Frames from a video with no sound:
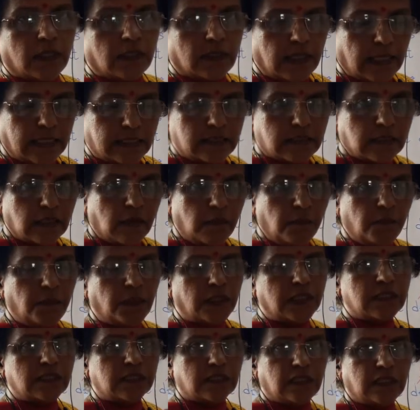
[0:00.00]
that some
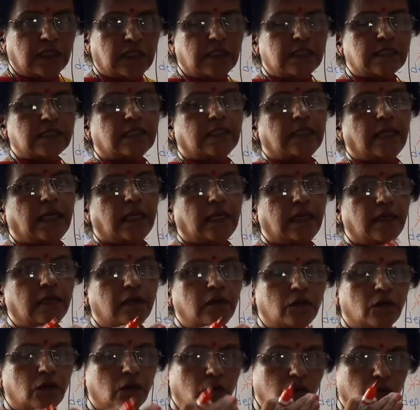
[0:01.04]
person is
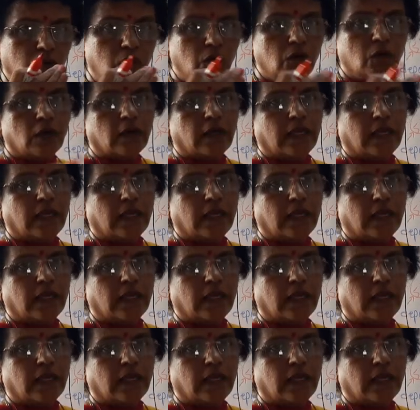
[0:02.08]
there to